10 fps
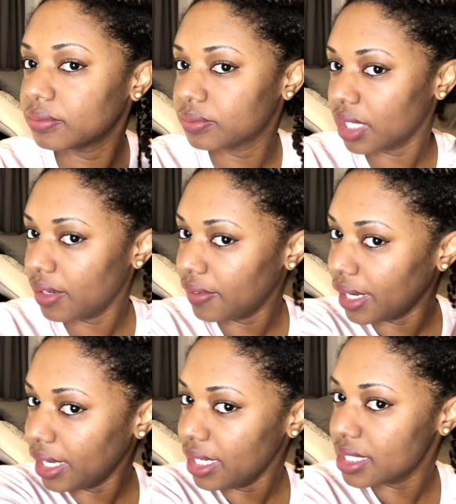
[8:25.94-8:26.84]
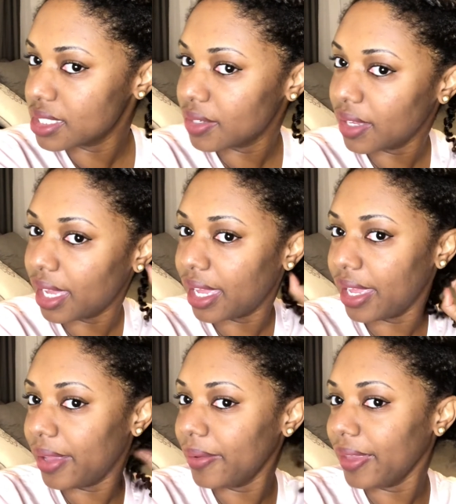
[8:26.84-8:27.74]
Alright,
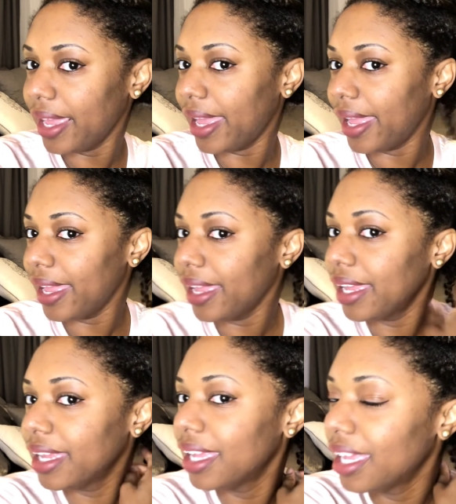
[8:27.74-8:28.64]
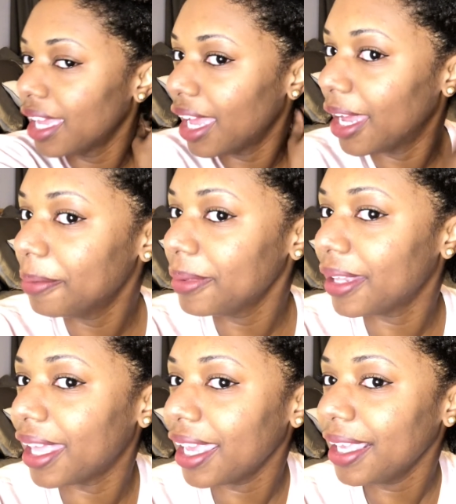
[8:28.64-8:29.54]
okay. I'm
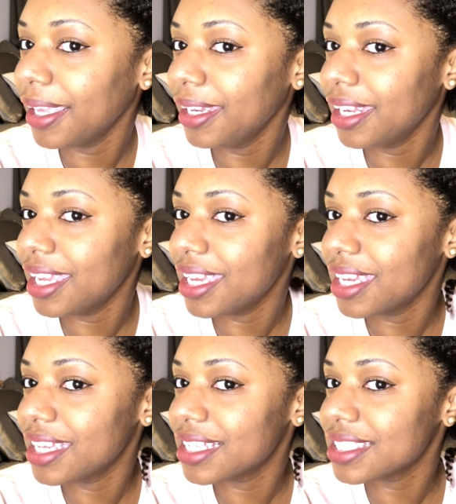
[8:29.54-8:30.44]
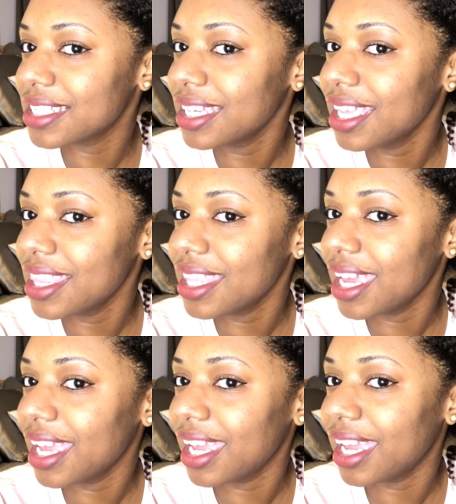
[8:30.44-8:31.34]
liking this. Look at
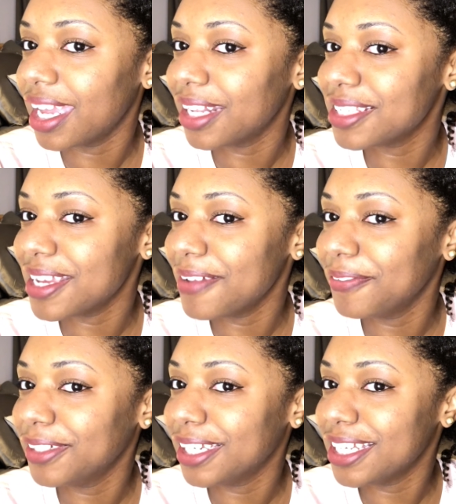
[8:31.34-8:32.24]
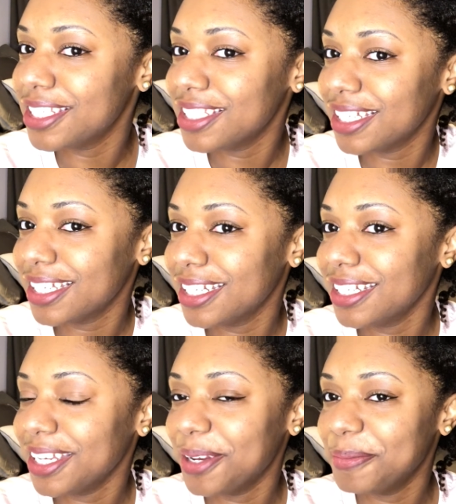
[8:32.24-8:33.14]
that definition.
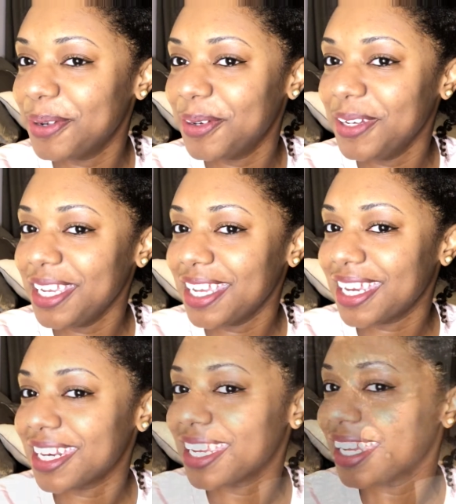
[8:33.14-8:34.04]
Come on.